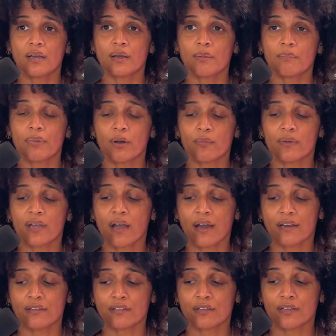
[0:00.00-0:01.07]
But we got
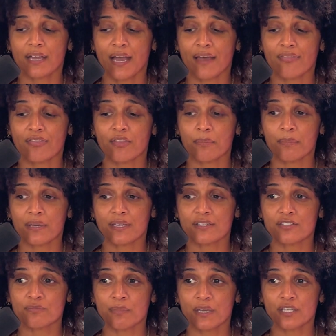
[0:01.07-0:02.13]
to look at the
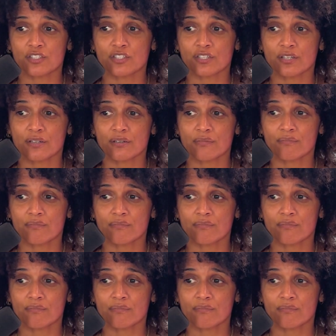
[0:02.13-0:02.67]
biggest picture.